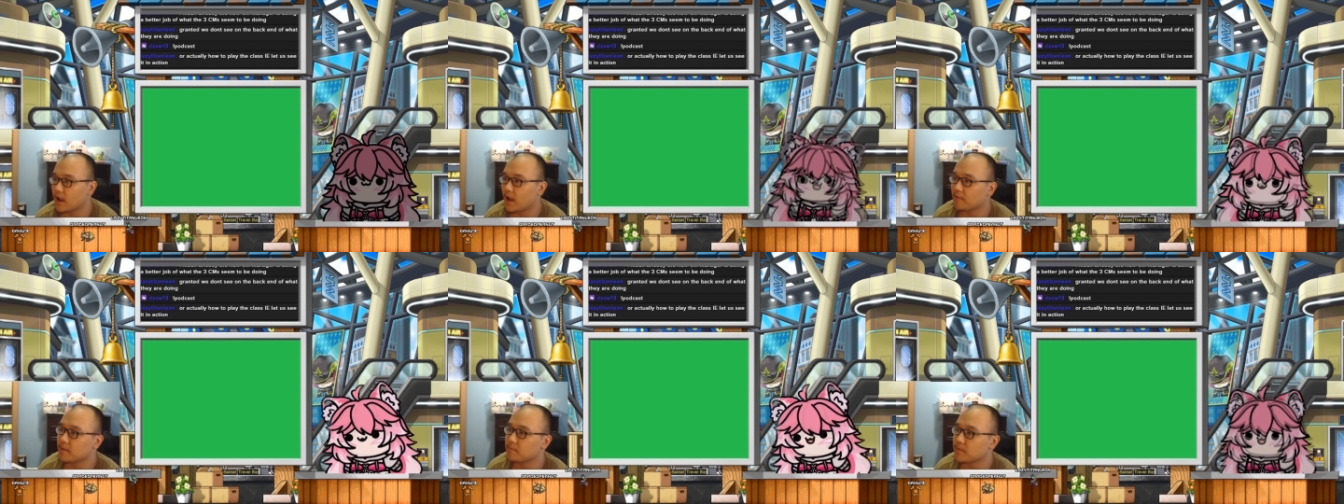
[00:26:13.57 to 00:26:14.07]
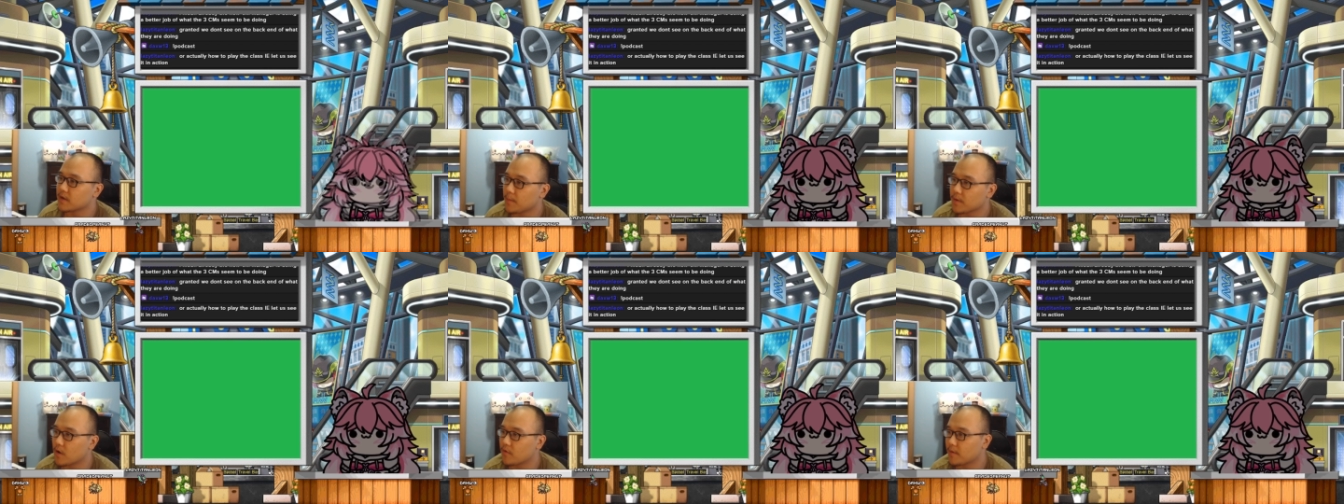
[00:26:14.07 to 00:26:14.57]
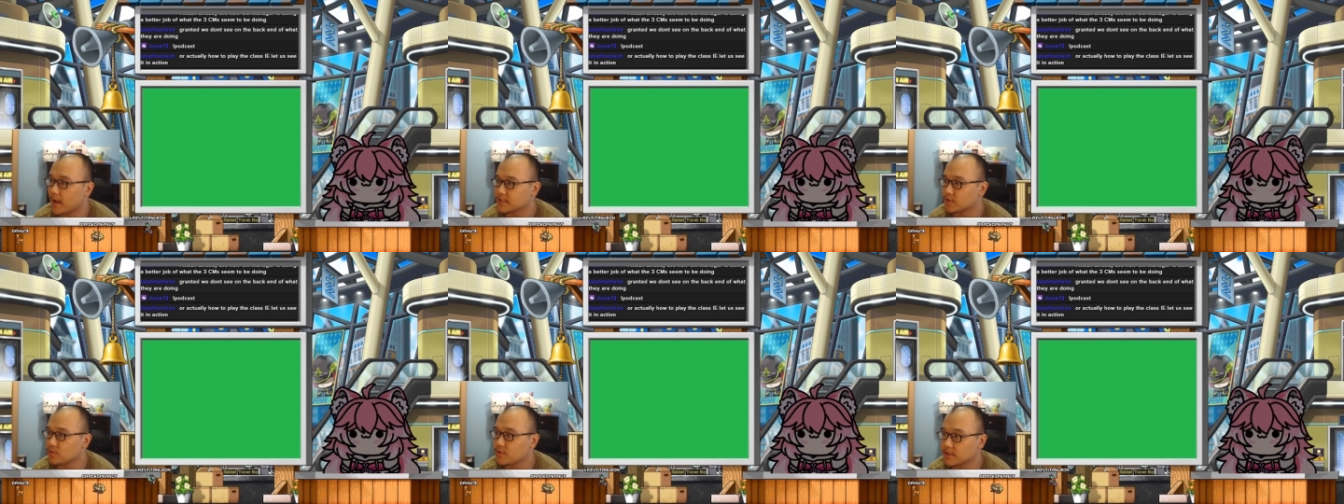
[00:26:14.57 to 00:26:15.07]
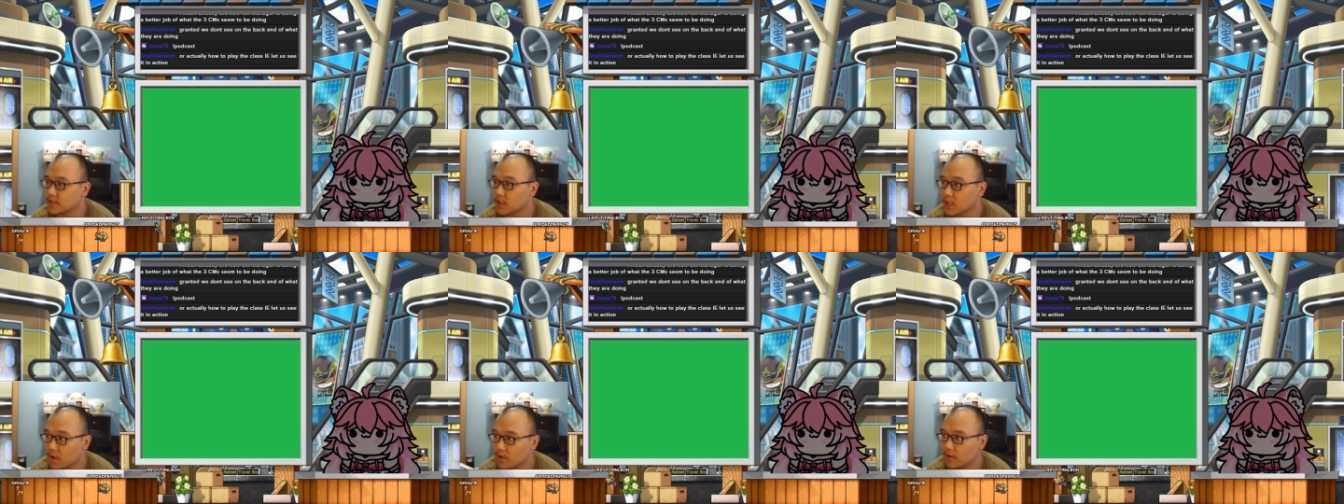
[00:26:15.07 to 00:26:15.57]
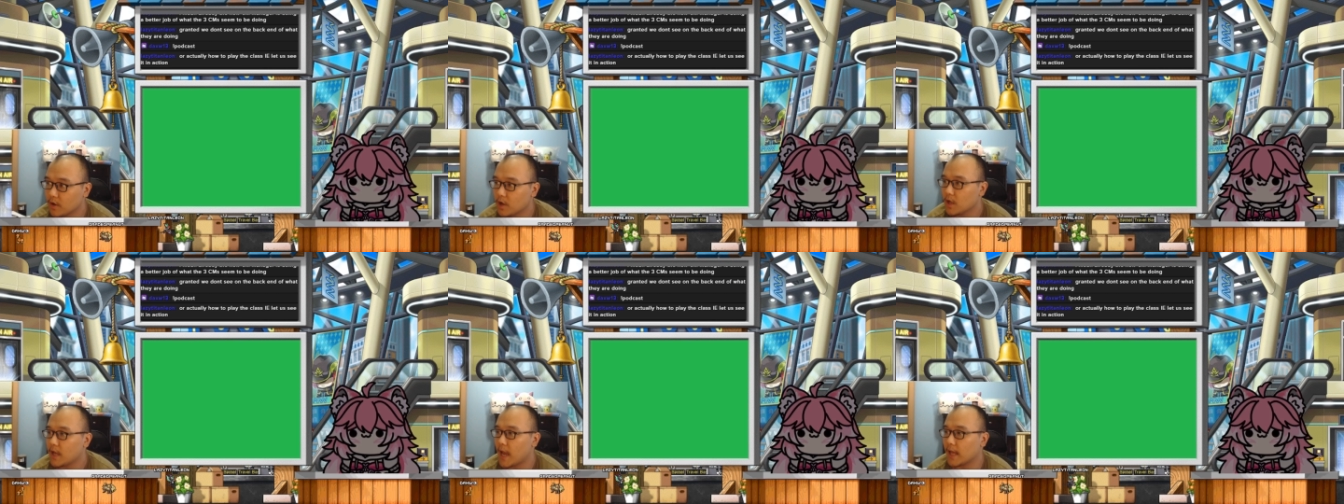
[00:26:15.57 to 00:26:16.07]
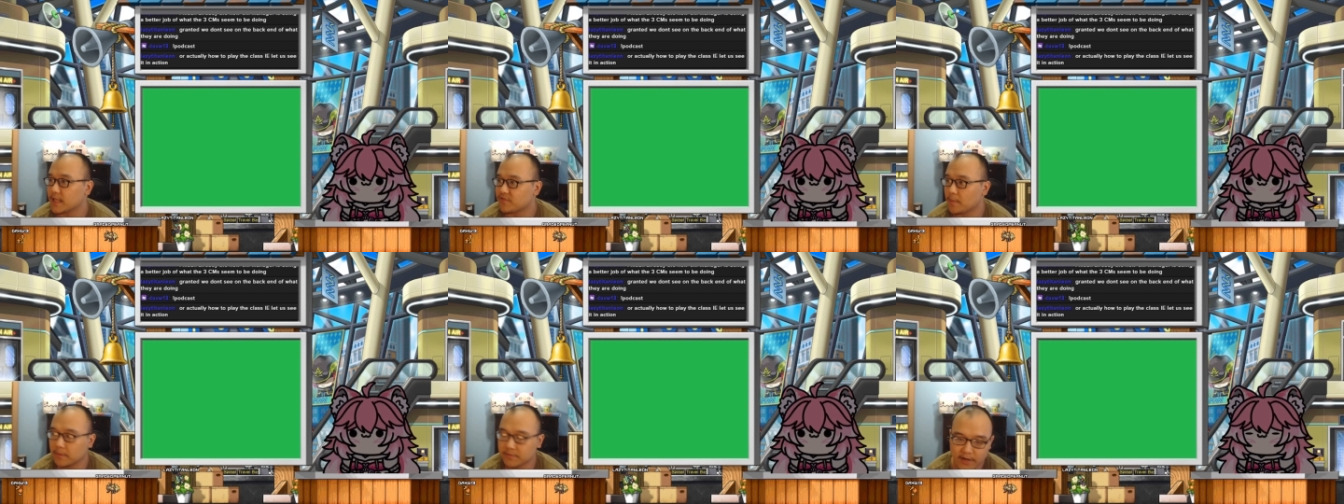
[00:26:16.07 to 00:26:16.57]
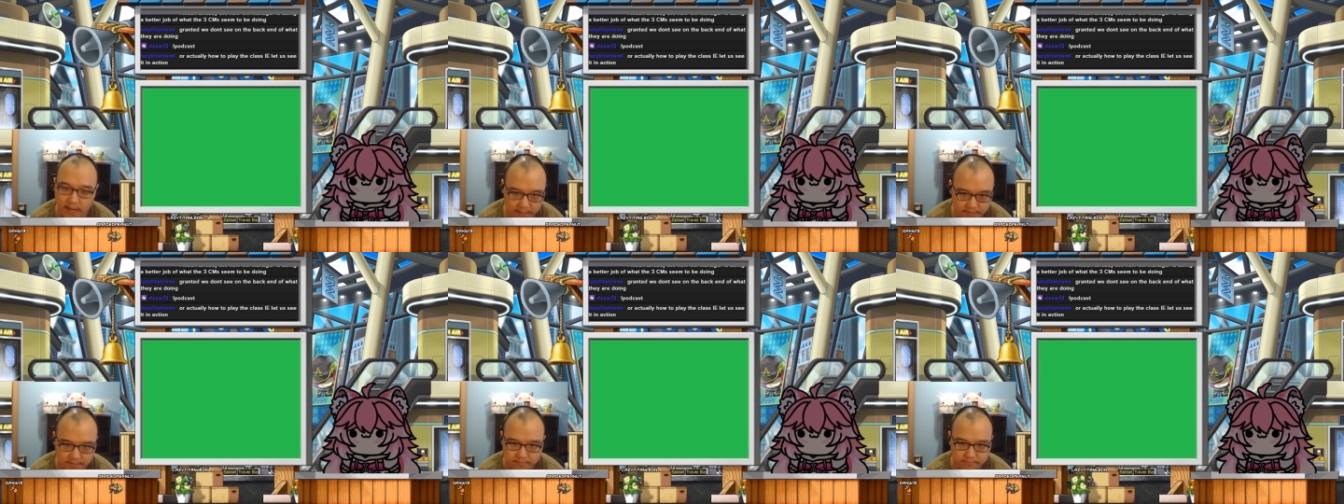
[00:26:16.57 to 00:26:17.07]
have been becoming over the past 2 years alone? At least for Maplestory, that is.